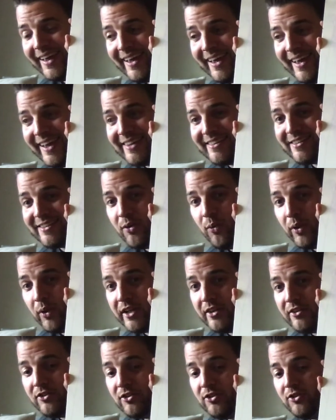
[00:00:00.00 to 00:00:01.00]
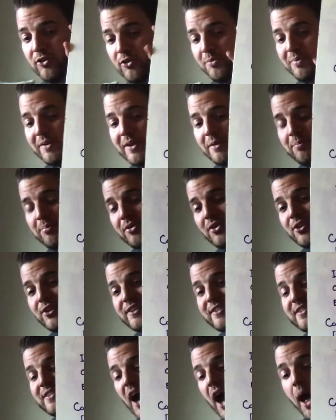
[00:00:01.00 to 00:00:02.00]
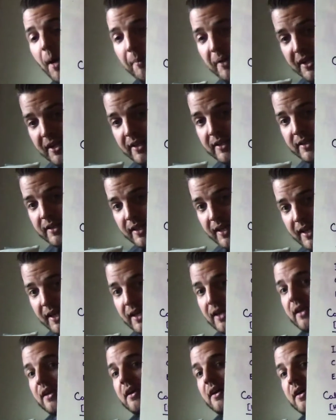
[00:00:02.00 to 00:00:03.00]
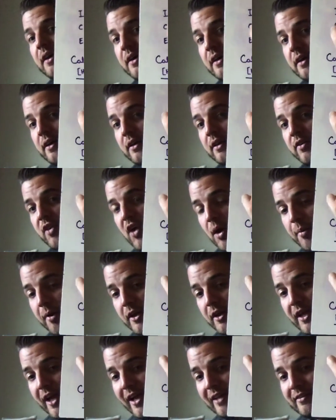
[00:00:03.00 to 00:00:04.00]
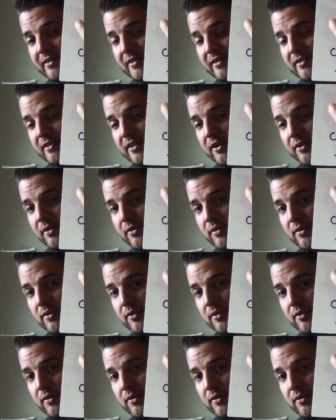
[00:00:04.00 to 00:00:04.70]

it's going to be predominantly carbonic acid still.